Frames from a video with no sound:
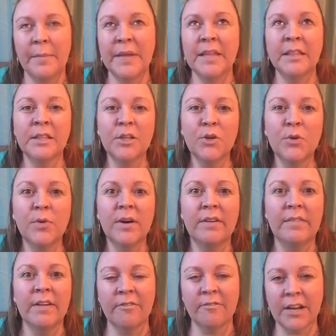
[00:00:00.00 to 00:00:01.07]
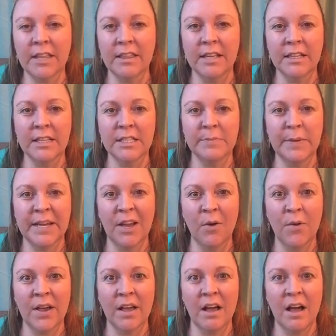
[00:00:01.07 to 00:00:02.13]
In lieu of everything that's been
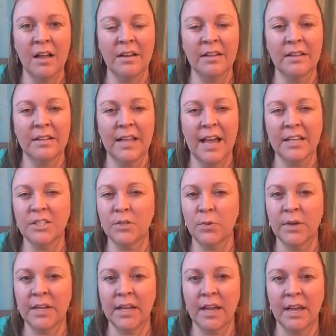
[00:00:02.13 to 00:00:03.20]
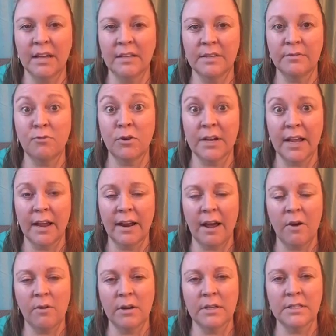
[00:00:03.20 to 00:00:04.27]
going on in the last 28 to 48
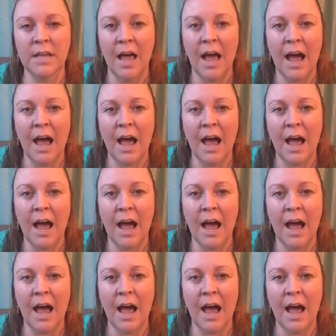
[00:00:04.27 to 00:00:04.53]
hours,